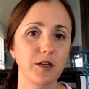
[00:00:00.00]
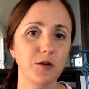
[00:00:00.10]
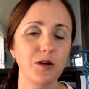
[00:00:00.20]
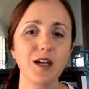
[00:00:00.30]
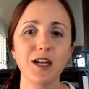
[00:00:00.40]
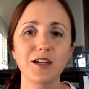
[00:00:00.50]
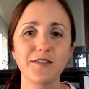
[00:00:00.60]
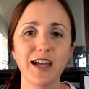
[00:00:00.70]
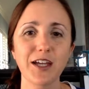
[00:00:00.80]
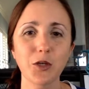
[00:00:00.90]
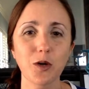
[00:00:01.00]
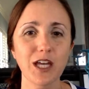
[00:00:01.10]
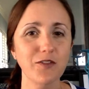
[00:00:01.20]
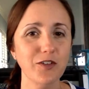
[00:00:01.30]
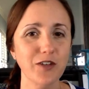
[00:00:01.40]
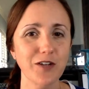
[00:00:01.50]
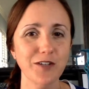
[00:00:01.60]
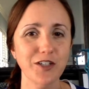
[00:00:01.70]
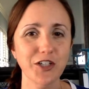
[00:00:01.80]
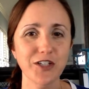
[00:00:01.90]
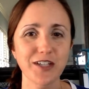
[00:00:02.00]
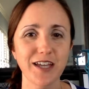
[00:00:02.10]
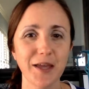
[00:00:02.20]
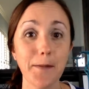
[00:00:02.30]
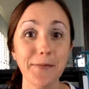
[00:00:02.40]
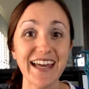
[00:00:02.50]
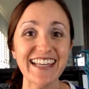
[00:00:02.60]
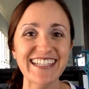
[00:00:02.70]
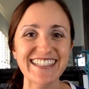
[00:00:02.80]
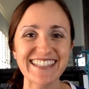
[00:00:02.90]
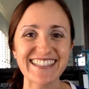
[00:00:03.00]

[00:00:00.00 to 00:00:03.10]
below. If not, you all have a great rest of your day. Bye.